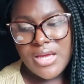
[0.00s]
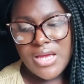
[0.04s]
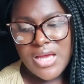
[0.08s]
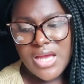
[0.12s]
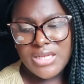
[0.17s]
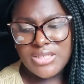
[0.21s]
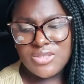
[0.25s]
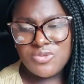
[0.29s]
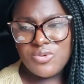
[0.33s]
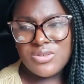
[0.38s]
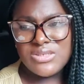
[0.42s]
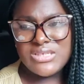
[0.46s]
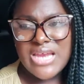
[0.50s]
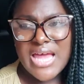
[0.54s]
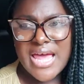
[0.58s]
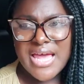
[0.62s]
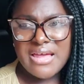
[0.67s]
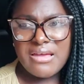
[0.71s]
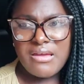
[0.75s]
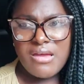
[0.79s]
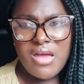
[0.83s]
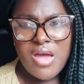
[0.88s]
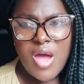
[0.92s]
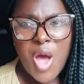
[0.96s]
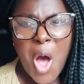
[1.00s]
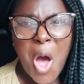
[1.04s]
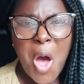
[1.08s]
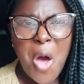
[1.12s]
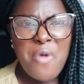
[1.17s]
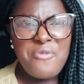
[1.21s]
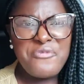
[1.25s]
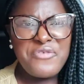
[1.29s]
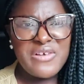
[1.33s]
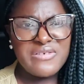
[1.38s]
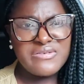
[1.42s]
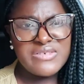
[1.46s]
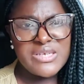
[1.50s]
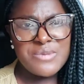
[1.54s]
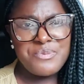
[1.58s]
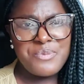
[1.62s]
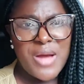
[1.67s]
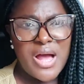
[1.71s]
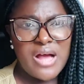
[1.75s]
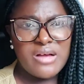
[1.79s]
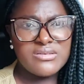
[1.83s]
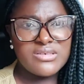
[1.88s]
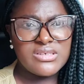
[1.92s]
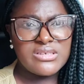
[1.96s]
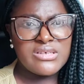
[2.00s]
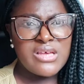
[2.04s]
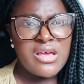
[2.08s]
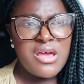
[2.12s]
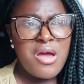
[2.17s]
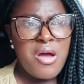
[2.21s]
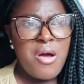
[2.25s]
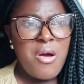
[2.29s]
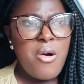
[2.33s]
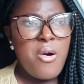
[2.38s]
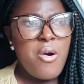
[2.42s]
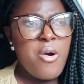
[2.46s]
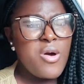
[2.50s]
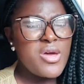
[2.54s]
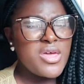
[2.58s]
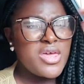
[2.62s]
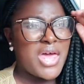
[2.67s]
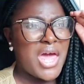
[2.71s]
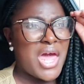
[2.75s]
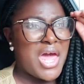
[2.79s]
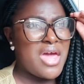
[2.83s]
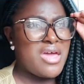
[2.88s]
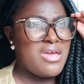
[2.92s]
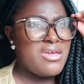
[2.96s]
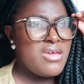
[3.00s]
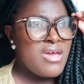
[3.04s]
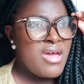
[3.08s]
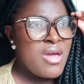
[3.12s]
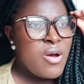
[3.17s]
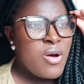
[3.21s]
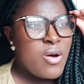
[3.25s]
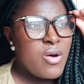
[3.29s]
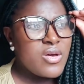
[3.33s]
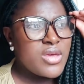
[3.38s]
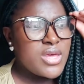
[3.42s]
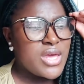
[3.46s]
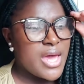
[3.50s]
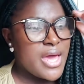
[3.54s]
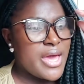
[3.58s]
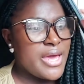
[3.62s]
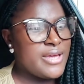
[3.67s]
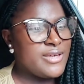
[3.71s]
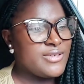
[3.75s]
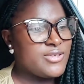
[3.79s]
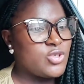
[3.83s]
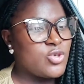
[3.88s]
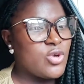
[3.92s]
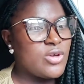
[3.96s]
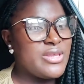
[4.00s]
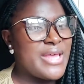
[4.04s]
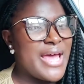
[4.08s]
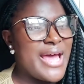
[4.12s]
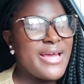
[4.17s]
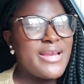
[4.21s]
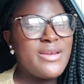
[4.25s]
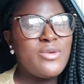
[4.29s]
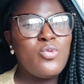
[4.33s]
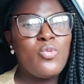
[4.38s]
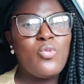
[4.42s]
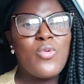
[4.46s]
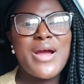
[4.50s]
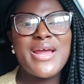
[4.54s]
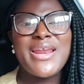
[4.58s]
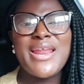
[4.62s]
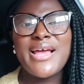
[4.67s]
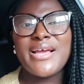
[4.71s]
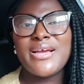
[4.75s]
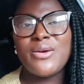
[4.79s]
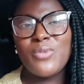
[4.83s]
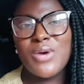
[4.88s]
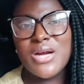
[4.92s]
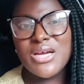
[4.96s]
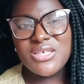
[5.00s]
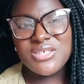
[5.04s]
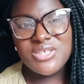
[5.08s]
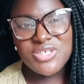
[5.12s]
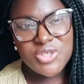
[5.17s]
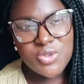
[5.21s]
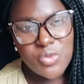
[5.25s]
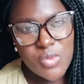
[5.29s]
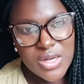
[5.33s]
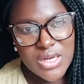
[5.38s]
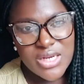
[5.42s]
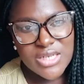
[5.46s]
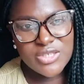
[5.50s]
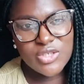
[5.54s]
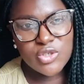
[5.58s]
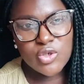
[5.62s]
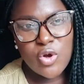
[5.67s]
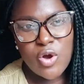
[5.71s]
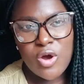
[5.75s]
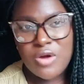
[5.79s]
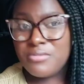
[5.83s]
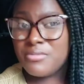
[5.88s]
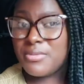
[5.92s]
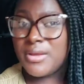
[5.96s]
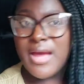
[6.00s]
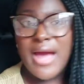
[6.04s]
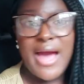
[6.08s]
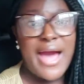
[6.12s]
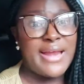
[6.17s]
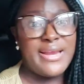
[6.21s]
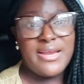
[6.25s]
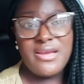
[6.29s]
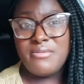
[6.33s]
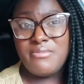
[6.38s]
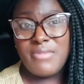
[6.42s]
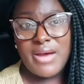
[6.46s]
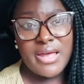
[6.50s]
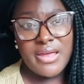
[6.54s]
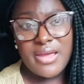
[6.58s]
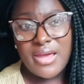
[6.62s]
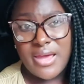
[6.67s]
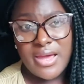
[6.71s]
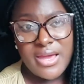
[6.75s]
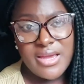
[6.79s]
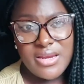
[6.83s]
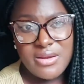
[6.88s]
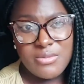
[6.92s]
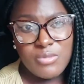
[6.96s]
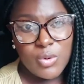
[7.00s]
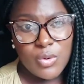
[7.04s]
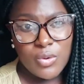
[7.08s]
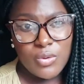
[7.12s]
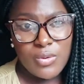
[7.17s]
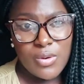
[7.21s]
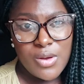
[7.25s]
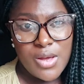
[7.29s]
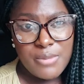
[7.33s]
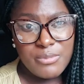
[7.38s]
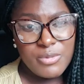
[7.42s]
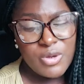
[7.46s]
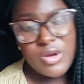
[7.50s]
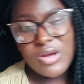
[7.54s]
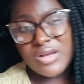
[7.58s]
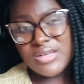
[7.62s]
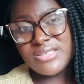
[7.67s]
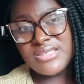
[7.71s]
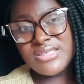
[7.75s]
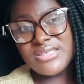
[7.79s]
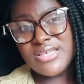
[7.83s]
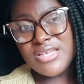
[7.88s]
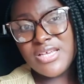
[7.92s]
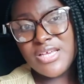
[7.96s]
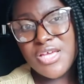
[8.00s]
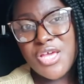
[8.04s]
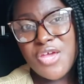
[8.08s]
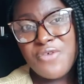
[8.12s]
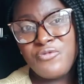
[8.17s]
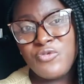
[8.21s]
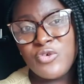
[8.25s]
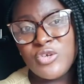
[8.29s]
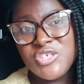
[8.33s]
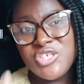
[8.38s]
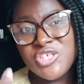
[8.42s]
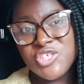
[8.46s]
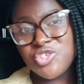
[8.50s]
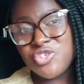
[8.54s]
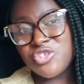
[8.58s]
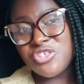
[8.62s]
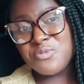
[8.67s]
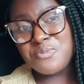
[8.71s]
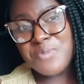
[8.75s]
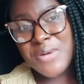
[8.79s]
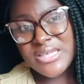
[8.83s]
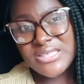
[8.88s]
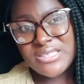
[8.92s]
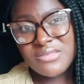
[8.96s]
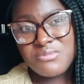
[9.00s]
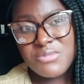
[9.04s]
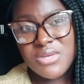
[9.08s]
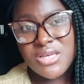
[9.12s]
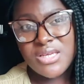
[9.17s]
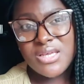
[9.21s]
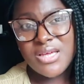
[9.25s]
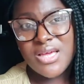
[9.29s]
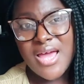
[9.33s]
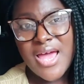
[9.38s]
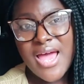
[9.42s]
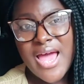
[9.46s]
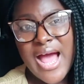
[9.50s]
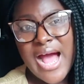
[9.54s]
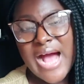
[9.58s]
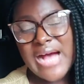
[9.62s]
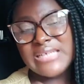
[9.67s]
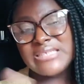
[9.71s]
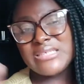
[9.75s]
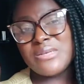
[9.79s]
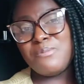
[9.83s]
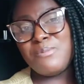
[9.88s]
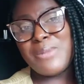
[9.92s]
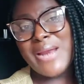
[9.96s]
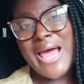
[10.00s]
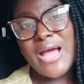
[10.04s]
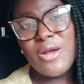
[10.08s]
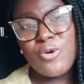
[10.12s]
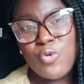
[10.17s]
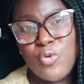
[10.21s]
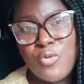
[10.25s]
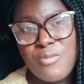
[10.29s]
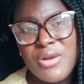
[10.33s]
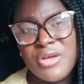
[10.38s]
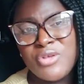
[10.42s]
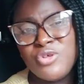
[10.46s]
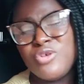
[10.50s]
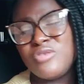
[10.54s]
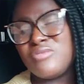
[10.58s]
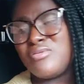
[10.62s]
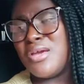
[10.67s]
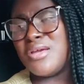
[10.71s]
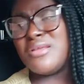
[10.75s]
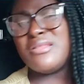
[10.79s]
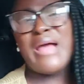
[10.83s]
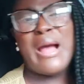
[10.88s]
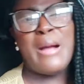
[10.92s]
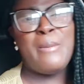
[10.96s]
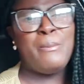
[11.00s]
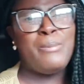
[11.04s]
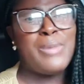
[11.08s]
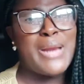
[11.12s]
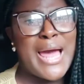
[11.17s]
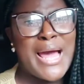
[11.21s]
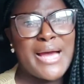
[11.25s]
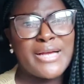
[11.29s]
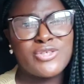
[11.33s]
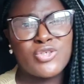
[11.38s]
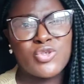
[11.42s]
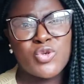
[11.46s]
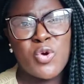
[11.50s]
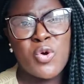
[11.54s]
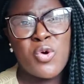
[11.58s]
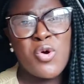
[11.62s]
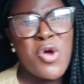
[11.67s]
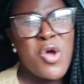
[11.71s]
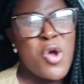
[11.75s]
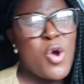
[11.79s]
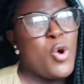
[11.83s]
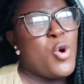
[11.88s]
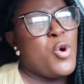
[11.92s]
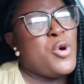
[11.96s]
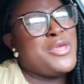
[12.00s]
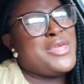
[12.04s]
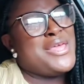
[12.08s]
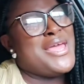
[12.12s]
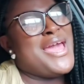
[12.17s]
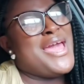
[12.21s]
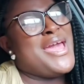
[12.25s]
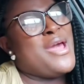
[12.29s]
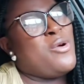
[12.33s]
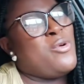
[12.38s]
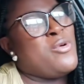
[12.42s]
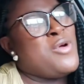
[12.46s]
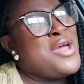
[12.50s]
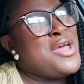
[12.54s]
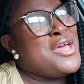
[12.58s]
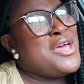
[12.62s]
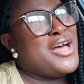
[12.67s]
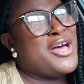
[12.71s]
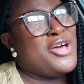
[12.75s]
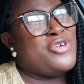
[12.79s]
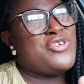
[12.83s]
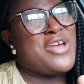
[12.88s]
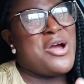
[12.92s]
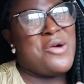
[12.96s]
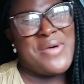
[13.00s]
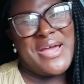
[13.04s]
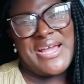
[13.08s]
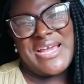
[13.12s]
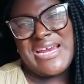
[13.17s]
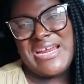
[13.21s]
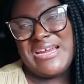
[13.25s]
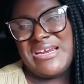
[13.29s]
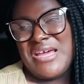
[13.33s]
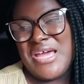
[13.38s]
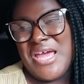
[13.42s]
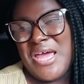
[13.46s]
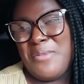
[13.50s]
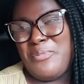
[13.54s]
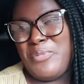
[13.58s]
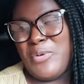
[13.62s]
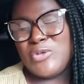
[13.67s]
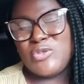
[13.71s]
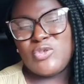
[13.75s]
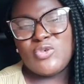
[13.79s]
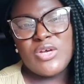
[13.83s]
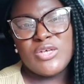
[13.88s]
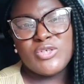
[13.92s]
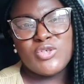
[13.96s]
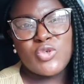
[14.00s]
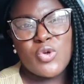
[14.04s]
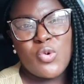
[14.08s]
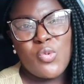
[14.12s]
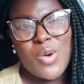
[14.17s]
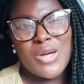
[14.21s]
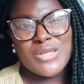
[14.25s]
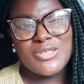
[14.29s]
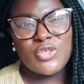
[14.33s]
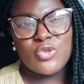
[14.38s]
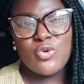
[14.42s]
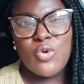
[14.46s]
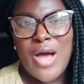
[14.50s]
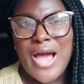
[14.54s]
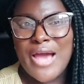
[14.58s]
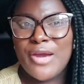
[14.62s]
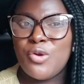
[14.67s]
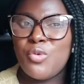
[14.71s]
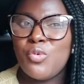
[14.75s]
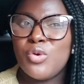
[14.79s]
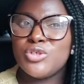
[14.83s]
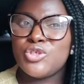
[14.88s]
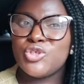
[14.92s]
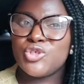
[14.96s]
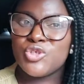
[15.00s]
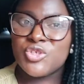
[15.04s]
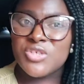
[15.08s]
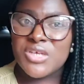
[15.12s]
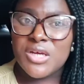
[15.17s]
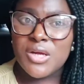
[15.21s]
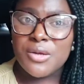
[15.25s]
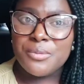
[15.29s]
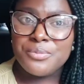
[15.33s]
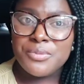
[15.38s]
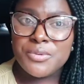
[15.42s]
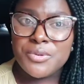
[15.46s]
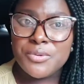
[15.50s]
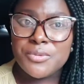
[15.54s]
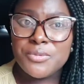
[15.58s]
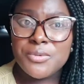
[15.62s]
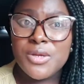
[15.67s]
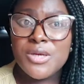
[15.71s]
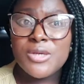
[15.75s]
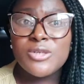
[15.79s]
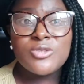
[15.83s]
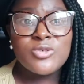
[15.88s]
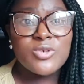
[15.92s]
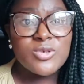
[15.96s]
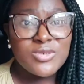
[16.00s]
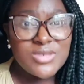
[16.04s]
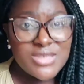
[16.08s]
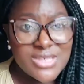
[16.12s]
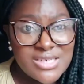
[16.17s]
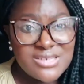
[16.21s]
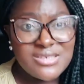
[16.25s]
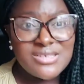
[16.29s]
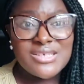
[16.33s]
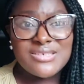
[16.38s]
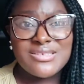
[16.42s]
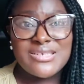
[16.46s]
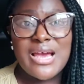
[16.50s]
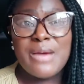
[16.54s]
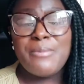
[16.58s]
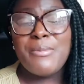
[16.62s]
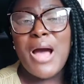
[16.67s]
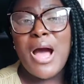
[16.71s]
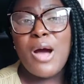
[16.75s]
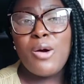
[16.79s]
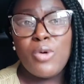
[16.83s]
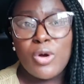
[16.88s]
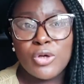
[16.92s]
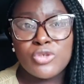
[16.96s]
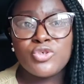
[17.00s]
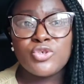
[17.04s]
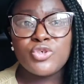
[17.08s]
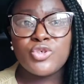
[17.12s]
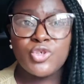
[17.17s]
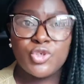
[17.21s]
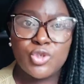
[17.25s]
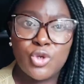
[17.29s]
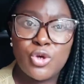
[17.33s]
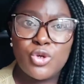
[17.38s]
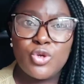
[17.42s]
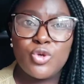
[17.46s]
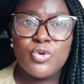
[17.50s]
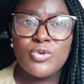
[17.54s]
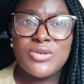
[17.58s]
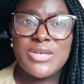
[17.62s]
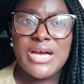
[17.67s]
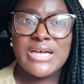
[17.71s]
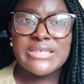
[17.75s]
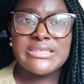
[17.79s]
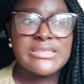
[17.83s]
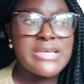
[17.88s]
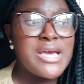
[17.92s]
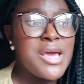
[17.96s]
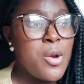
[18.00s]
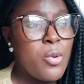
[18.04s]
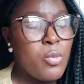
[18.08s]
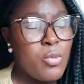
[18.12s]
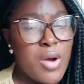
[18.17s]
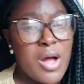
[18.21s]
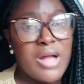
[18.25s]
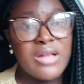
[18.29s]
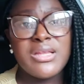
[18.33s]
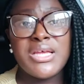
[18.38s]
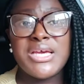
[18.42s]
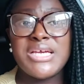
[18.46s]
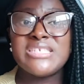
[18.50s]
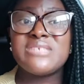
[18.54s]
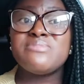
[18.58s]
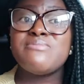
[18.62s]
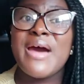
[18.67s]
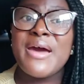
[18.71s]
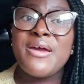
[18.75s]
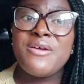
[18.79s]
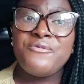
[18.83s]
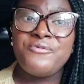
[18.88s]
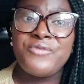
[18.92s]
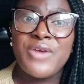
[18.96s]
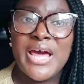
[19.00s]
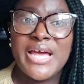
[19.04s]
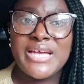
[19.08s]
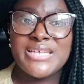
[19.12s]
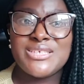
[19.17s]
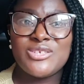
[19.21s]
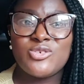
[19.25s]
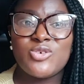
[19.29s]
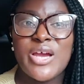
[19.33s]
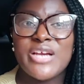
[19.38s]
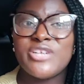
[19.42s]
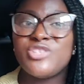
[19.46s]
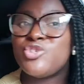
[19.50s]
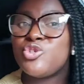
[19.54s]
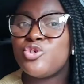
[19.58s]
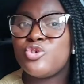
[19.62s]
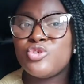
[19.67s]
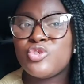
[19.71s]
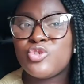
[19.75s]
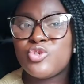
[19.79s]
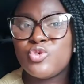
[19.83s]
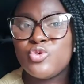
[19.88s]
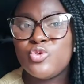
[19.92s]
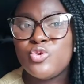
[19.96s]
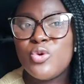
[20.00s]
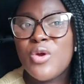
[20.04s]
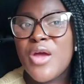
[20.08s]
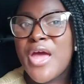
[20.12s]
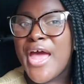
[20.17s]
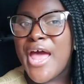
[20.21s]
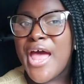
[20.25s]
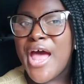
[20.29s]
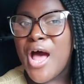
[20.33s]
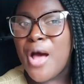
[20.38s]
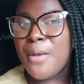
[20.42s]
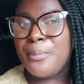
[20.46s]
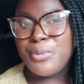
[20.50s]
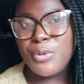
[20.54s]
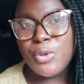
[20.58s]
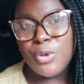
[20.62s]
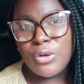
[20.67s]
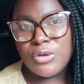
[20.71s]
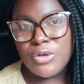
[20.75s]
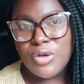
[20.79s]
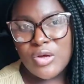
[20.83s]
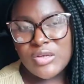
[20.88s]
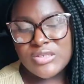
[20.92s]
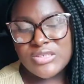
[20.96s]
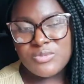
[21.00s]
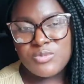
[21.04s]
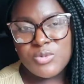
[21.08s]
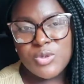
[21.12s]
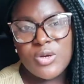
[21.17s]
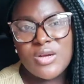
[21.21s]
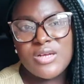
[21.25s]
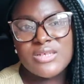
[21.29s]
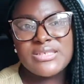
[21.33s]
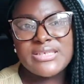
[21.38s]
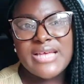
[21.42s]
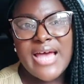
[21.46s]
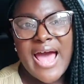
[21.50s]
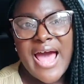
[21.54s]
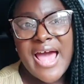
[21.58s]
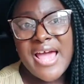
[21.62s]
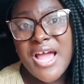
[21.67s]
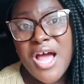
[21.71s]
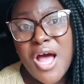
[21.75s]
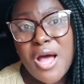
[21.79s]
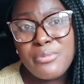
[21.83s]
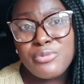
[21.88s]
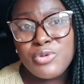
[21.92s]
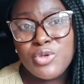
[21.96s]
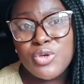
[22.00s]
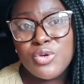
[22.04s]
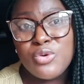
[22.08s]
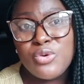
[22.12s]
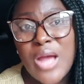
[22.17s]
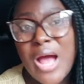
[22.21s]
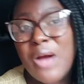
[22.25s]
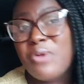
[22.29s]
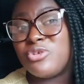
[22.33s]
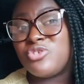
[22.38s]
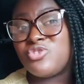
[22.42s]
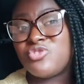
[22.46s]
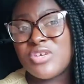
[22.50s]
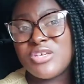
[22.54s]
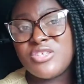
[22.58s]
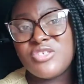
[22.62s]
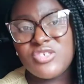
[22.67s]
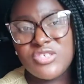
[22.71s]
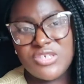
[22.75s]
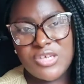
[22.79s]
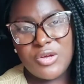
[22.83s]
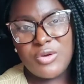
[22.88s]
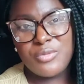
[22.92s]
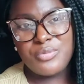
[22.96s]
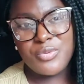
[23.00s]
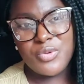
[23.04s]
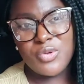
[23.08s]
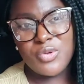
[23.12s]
And she was like, oh, £50. Oh, okay. Okay. So then when she wanted to call me, I didn't mind her anymore. Because if you disrespect me as a black woman, you think that I'm black. So, oh, yeah, you are working at the airport. So what? So I don't want you to help you. So this is the time I'll also show you that, well, it's my flight. So I choose to help you or not, because I helped you. I was trying to help